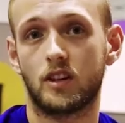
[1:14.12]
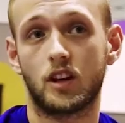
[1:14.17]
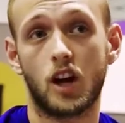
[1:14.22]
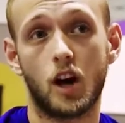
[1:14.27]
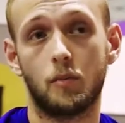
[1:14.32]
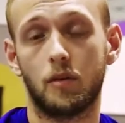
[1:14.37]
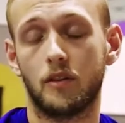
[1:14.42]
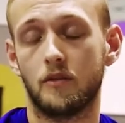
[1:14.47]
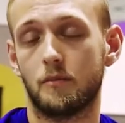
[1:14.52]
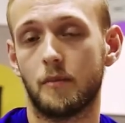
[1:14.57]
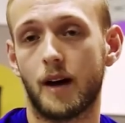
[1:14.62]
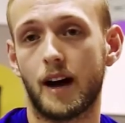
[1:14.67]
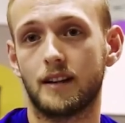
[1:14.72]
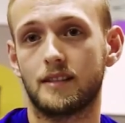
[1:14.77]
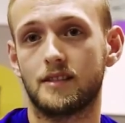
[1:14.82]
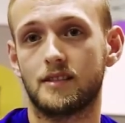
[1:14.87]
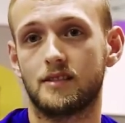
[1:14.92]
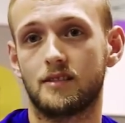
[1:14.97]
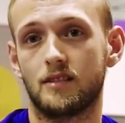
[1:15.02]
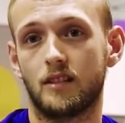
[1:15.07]
and a couple of
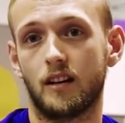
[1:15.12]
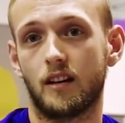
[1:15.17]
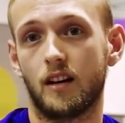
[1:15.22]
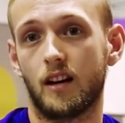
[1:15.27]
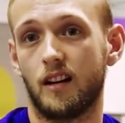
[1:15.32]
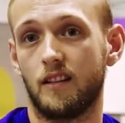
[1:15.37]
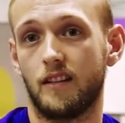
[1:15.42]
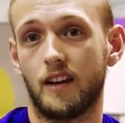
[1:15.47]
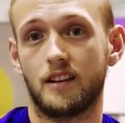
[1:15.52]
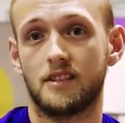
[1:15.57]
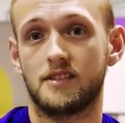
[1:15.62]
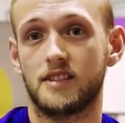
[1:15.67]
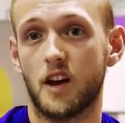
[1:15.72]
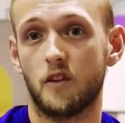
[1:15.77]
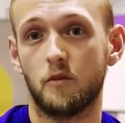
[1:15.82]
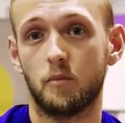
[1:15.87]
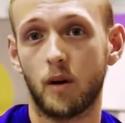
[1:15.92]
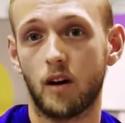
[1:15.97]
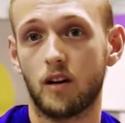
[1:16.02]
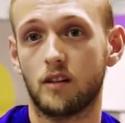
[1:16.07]
mats and then a set
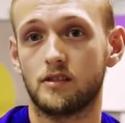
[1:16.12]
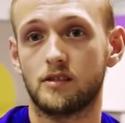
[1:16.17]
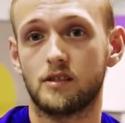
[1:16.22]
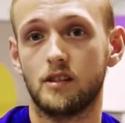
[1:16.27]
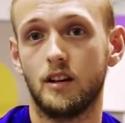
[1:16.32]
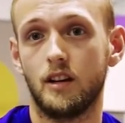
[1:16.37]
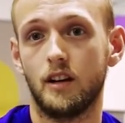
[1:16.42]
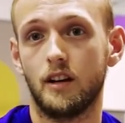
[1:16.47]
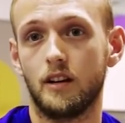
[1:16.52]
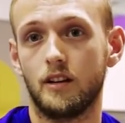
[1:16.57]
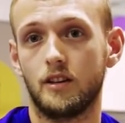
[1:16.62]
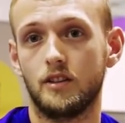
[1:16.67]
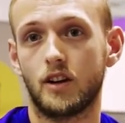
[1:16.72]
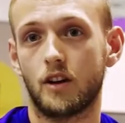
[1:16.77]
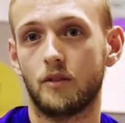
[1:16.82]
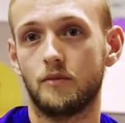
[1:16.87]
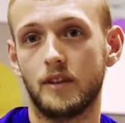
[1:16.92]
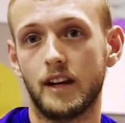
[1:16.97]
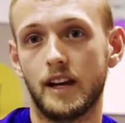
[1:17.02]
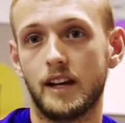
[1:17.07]
of bars. You
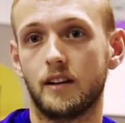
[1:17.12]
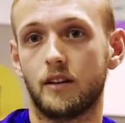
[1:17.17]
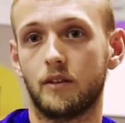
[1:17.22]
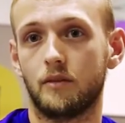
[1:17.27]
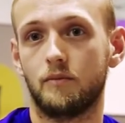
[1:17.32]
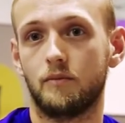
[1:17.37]
don't need a